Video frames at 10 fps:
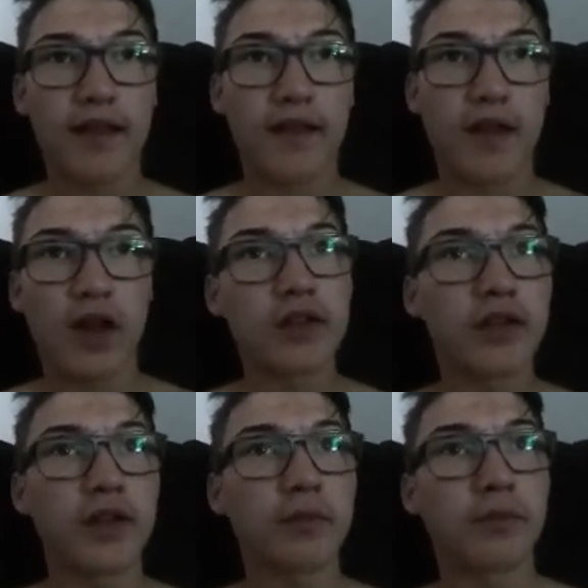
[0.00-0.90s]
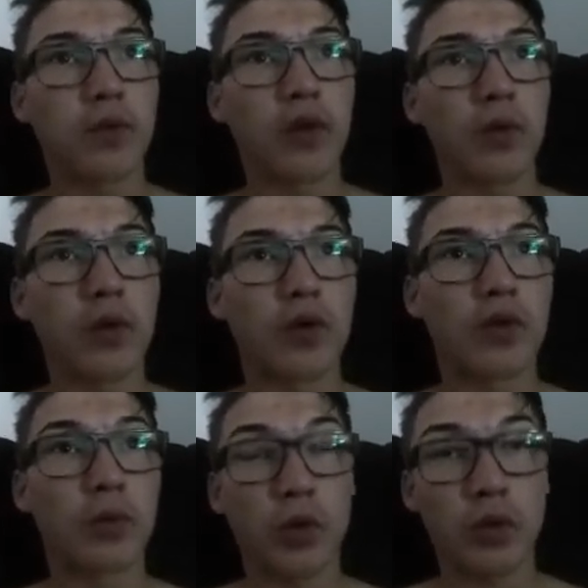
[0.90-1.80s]
the Call of Duty World War
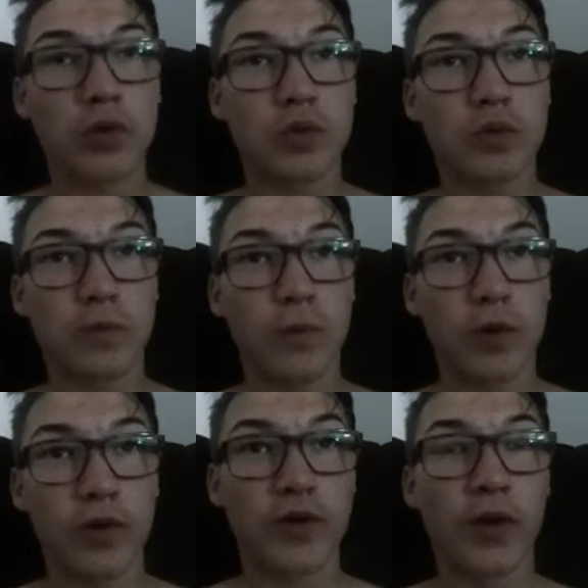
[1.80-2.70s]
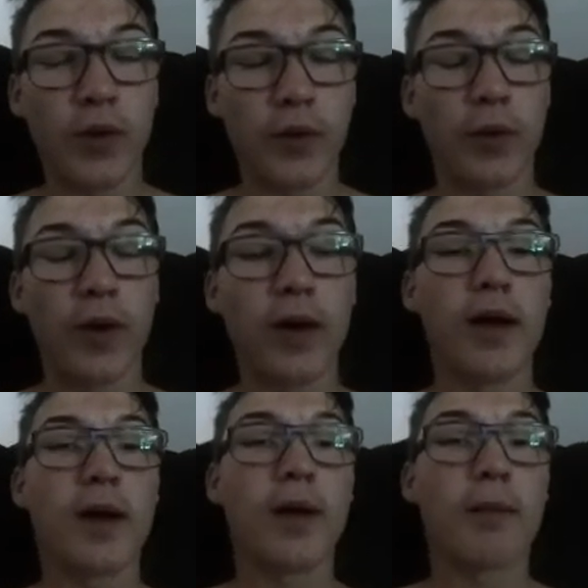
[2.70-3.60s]
World War Two
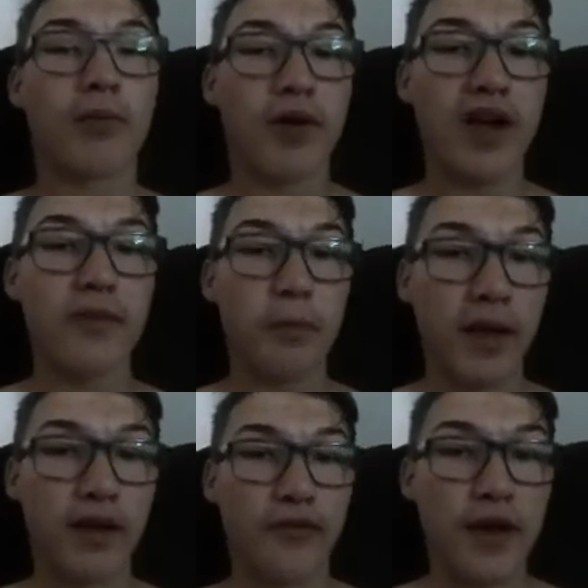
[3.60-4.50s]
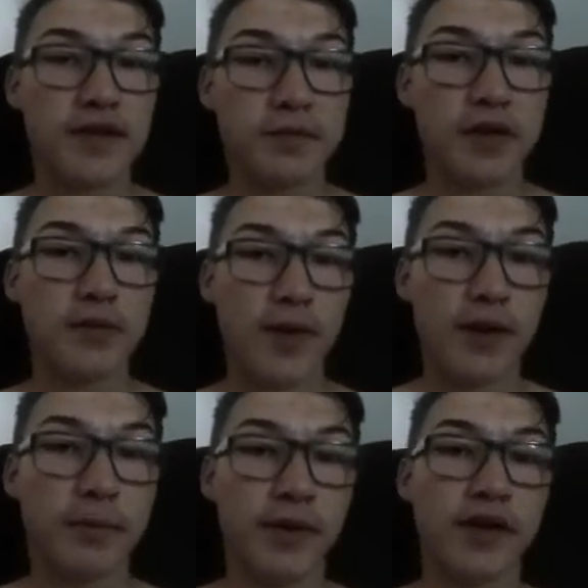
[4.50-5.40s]
private beta for Xbox One
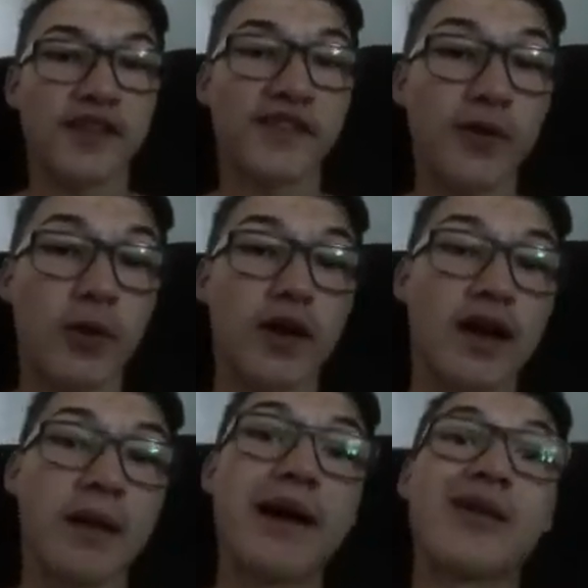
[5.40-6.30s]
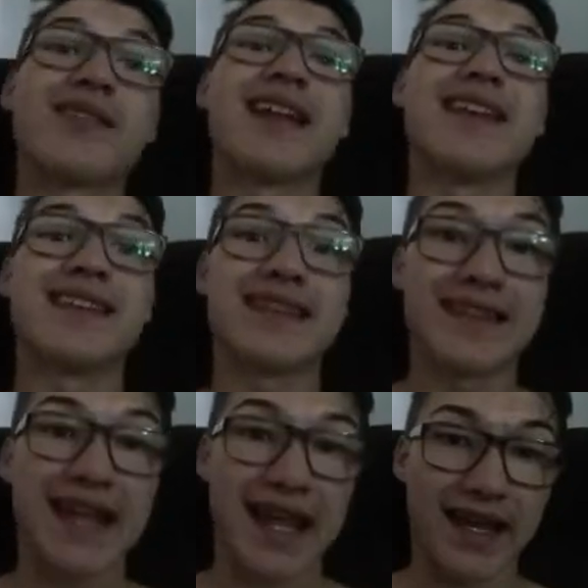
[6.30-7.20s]
and PS4 come out
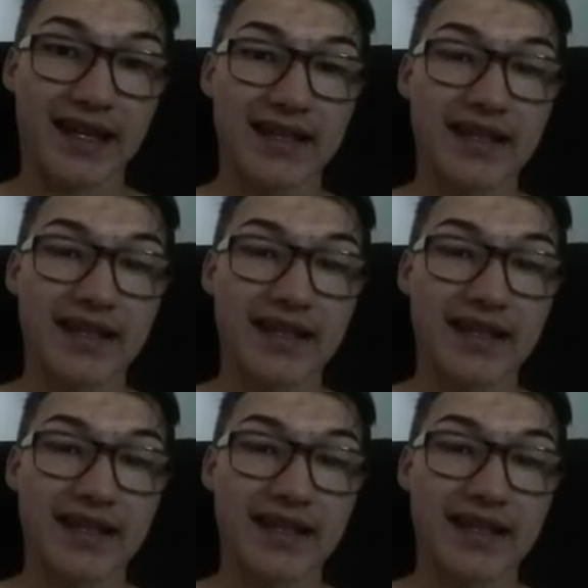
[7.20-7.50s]
today.